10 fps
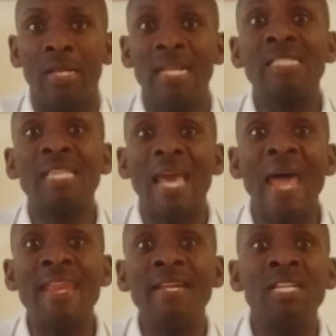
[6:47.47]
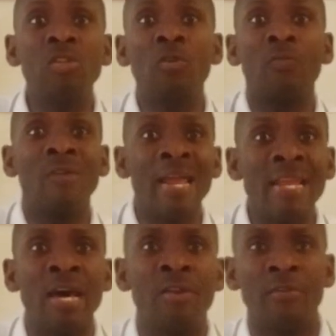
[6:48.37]
Let's say an addition of
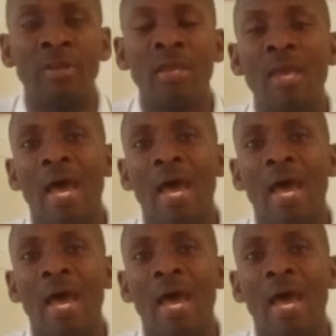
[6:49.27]
100,